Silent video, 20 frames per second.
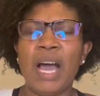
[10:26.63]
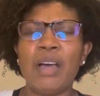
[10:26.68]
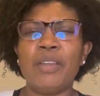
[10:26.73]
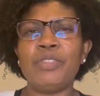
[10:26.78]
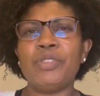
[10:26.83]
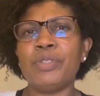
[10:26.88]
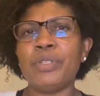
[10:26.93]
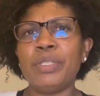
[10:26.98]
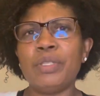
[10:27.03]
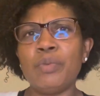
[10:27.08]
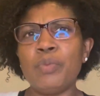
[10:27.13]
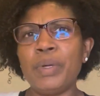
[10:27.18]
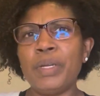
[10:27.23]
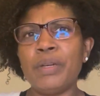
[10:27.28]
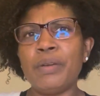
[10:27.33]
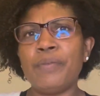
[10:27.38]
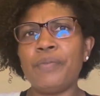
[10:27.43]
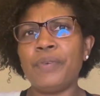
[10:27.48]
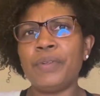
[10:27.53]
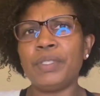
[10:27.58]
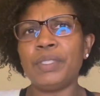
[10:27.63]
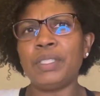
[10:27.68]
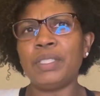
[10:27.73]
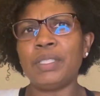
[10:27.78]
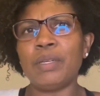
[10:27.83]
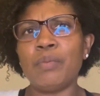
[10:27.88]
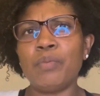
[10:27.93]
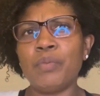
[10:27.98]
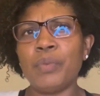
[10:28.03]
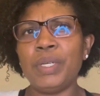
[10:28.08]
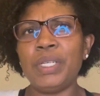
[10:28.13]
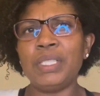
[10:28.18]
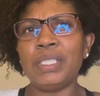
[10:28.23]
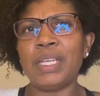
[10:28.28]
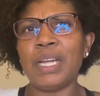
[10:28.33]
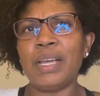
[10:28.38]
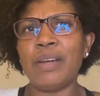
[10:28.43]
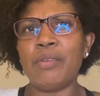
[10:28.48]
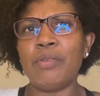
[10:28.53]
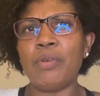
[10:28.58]
during the winter, for some reason,
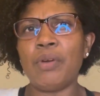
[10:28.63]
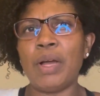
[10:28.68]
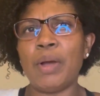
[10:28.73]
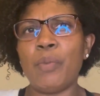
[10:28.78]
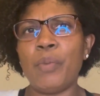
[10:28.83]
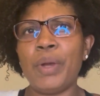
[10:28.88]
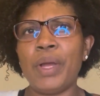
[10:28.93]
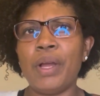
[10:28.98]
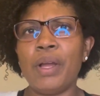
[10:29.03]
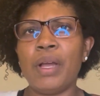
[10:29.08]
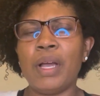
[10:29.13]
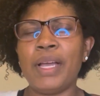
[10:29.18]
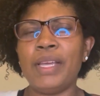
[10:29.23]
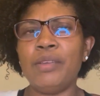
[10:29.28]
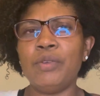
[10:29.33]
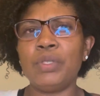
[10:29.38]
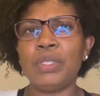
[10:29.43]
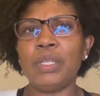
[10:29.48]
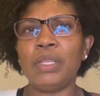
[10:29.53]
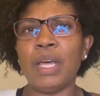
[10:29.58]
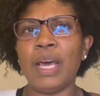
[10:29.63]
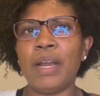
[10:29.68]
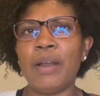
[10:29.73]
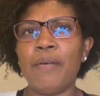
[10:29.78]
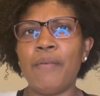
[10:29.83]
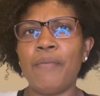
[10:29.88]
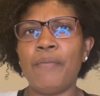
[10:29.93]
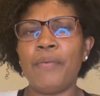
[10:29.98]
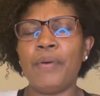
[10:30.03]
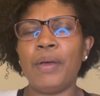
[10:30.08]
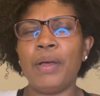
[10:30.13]
I don't know, I use a lot of